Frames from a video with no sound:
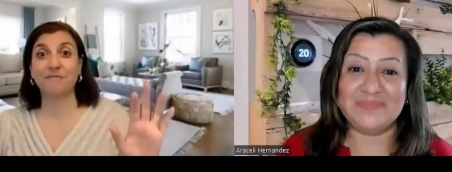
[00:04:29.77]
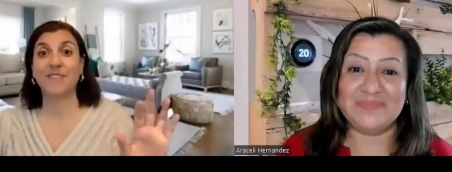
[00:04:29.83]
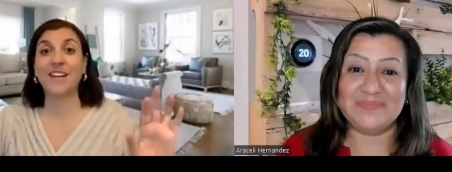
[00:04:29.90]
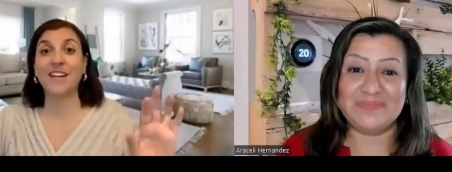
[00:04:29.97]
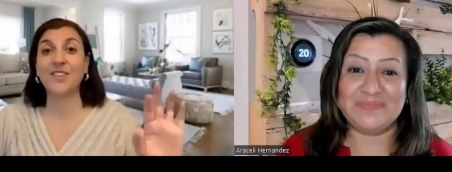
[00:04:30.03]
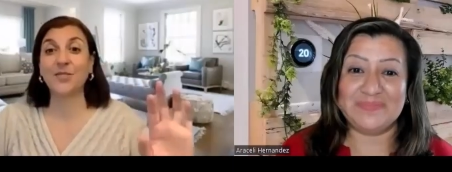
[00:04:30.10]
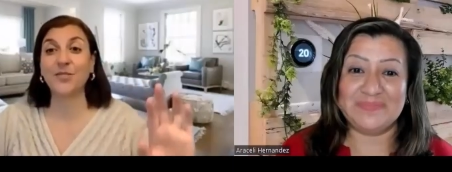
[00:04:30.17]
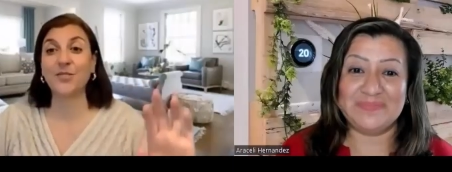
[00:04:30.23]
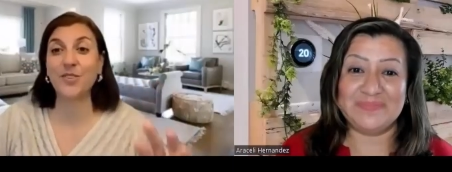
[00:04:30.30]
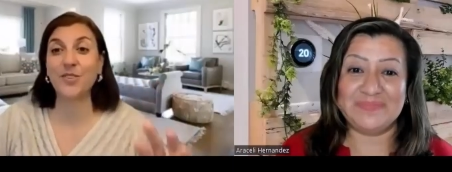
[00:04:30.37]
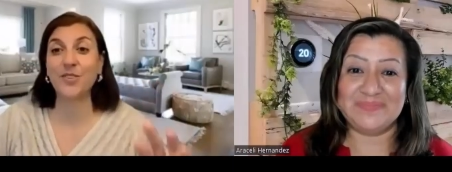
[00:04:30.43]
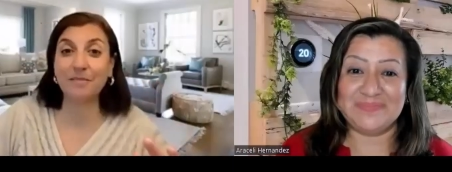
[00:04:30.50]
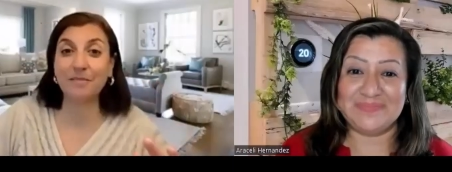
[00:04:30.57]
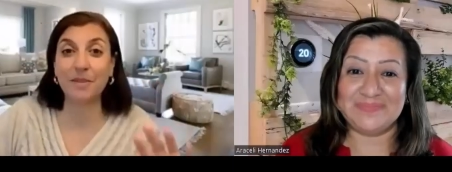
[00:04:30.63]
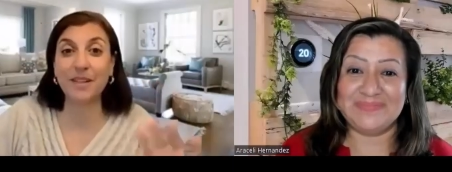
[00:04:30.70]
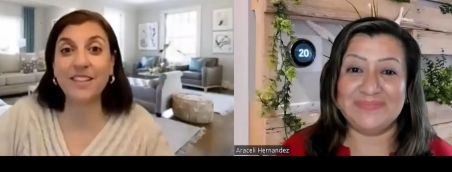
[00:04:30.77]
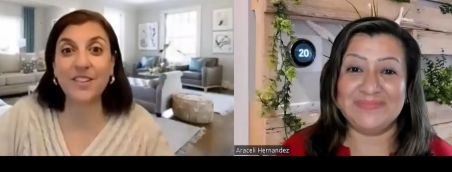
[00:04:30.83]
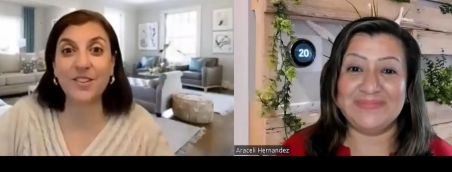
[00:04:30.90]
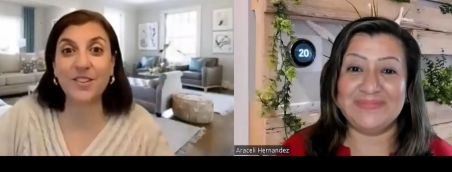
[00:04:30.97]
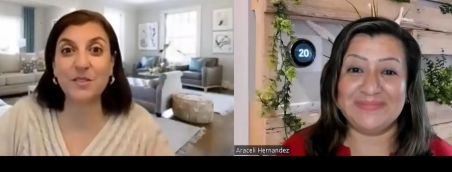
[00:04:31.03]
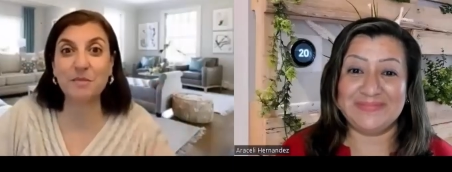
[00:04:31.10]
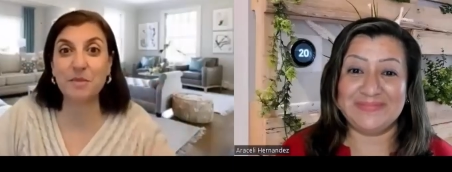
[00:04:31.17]
Speaker 1: I don't do that, but you
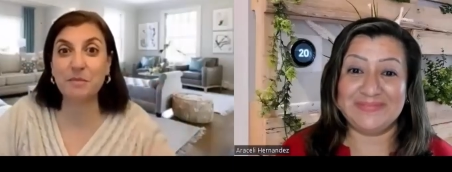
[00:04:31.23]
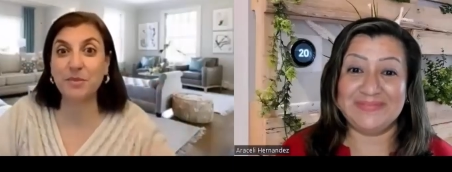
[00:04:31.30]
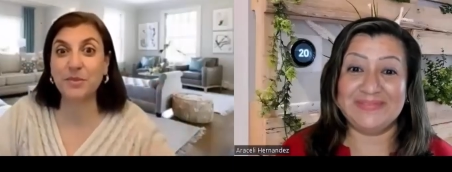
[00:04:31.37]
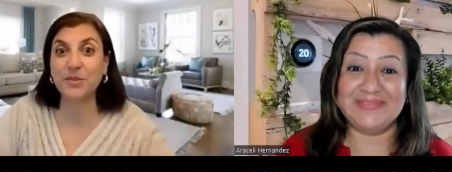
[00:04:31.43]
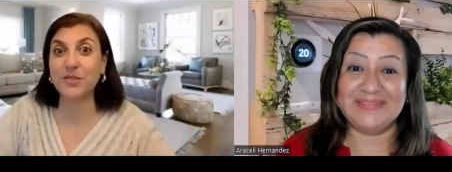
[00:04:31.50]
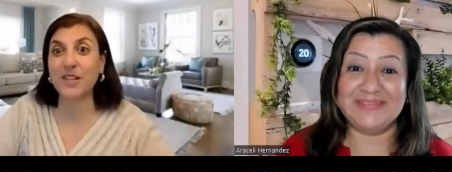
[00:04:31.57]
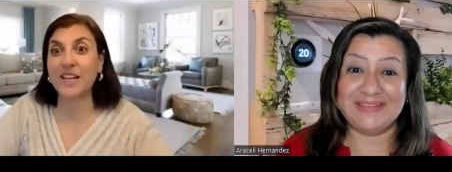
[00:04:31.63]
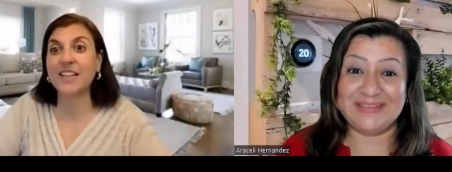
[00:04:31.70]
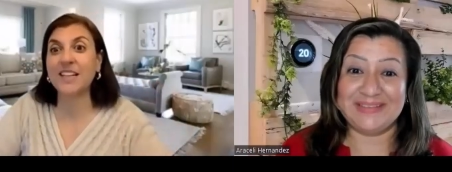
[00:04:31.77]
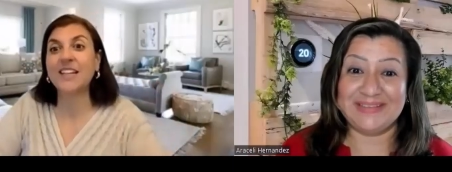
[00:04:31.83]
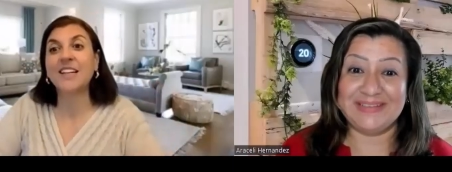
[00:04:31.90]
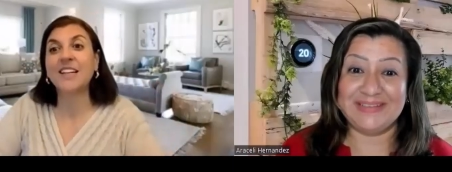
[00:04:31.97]
know, some people do that.